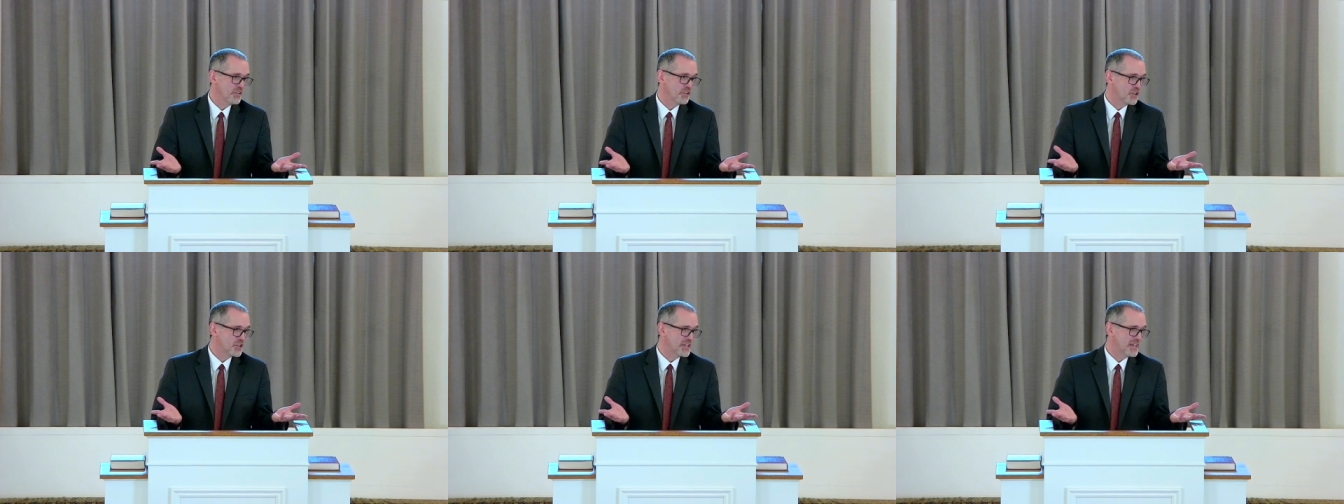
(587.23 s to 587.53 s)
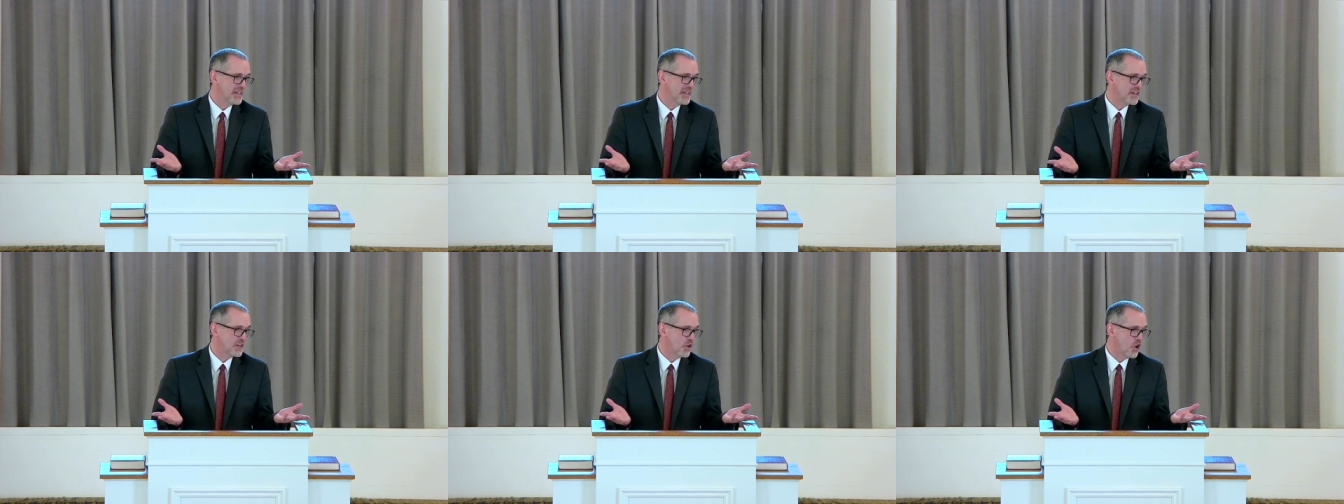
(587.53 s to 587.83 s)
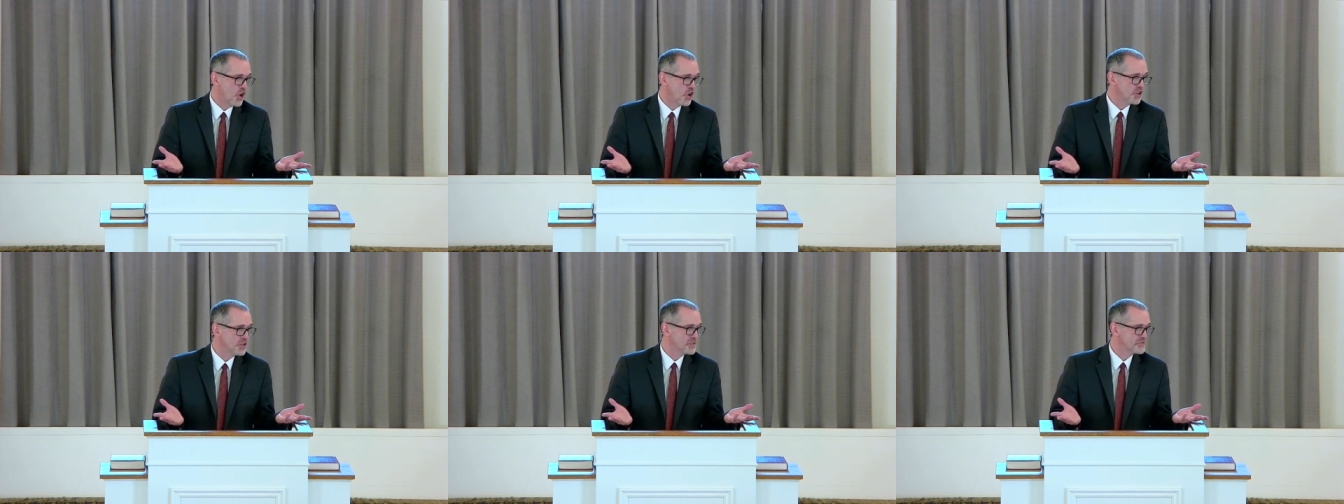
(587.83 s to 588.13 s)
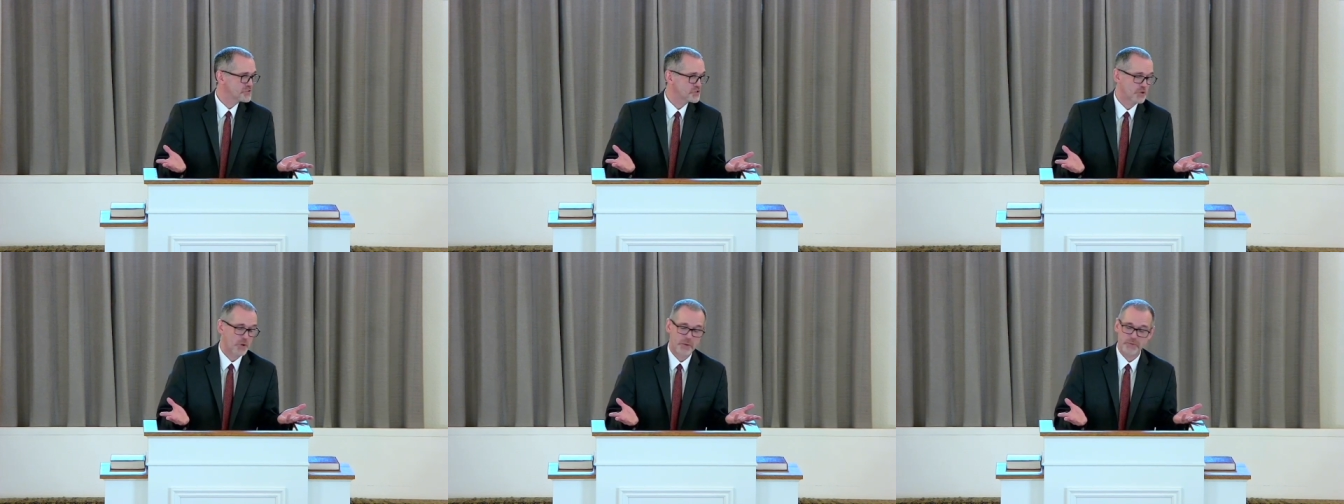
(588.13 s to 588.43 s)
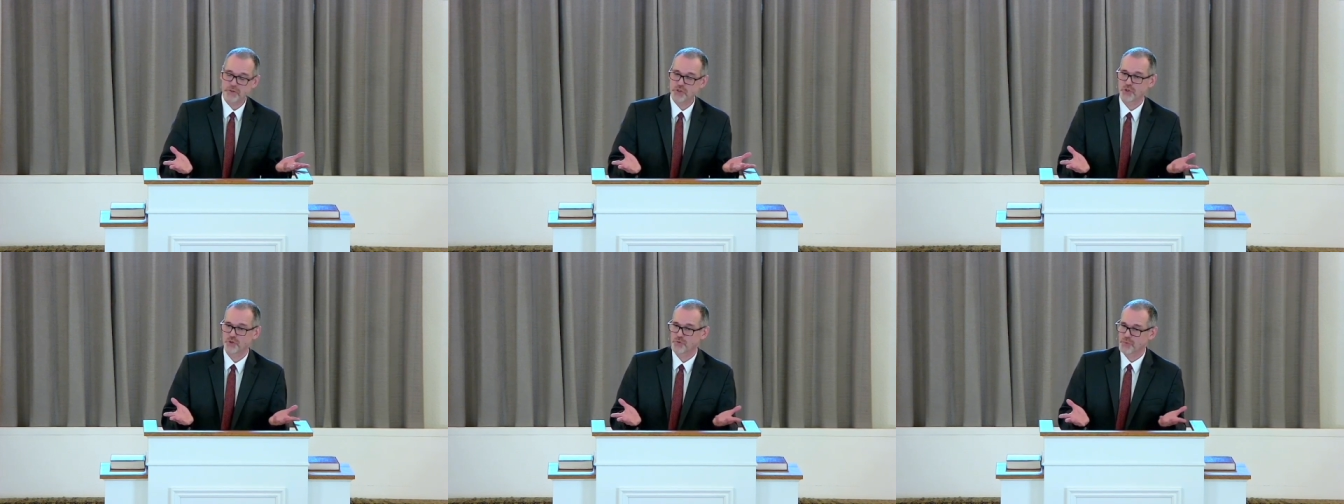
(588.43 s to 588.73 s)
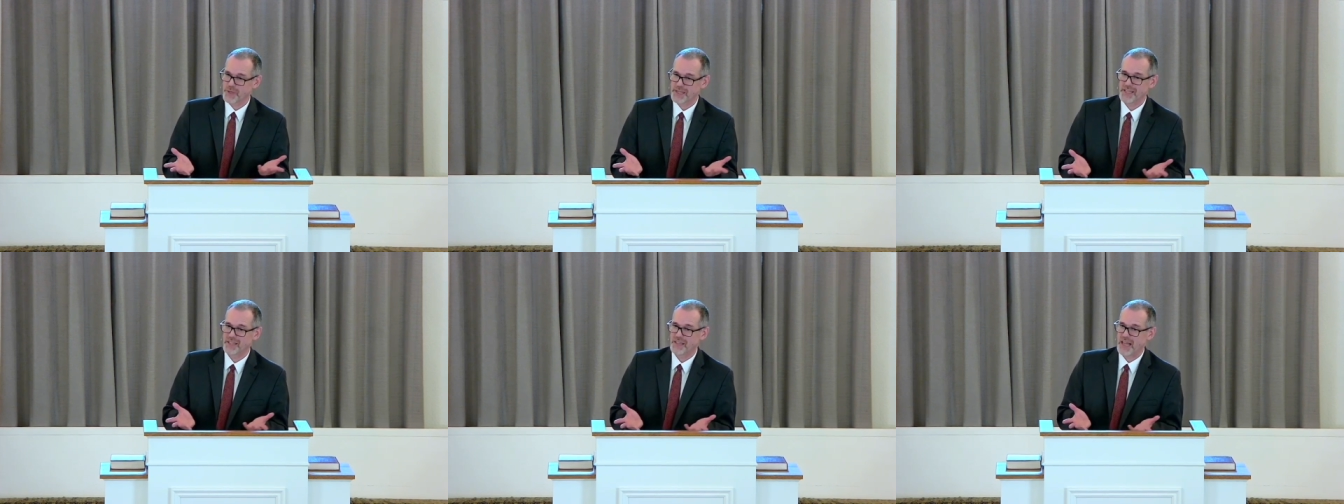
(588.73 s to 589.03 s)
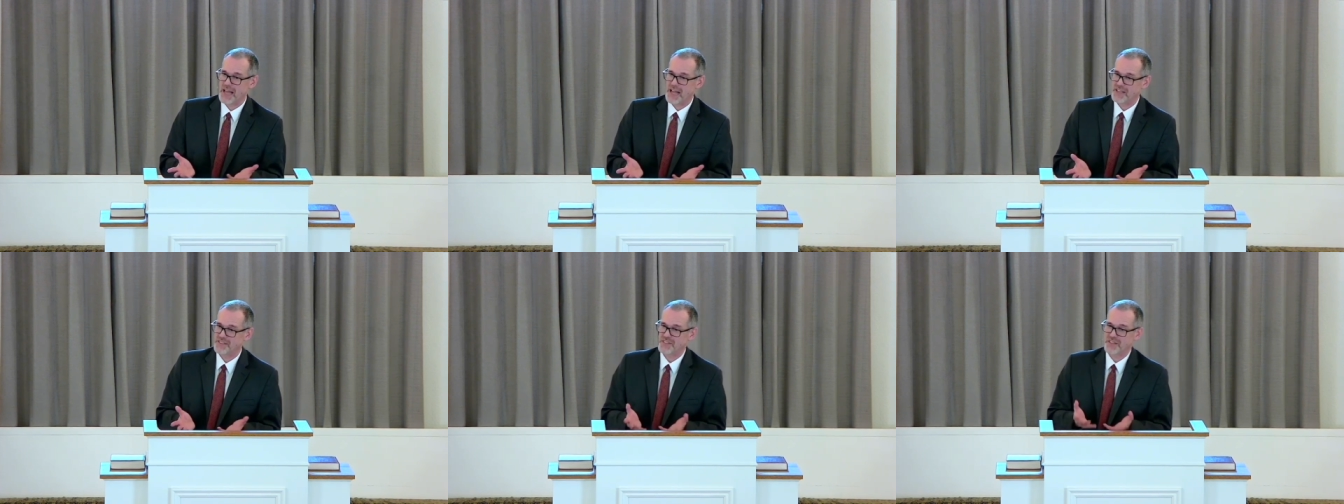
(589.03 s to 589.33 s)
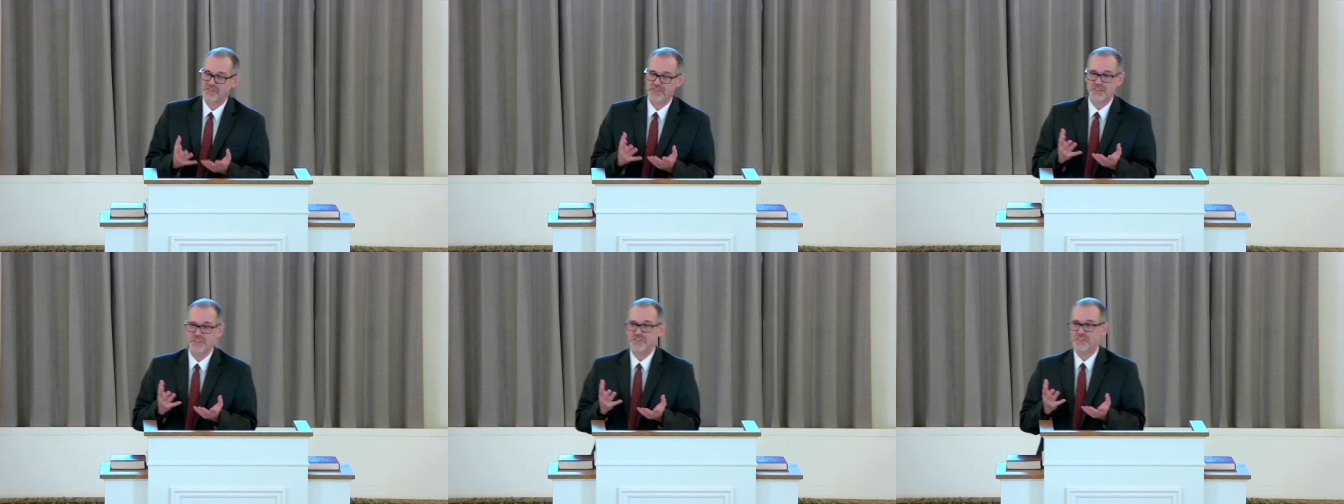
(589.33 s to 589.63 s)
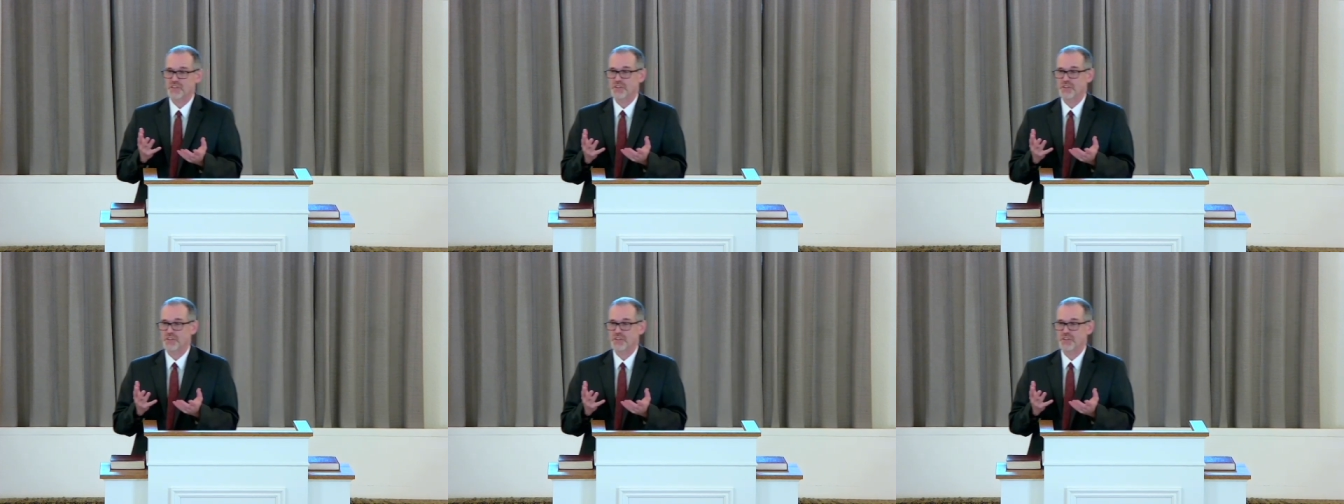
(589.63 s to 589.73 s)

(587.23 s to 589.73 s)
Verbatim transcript: looking at all of Scripture, realize that this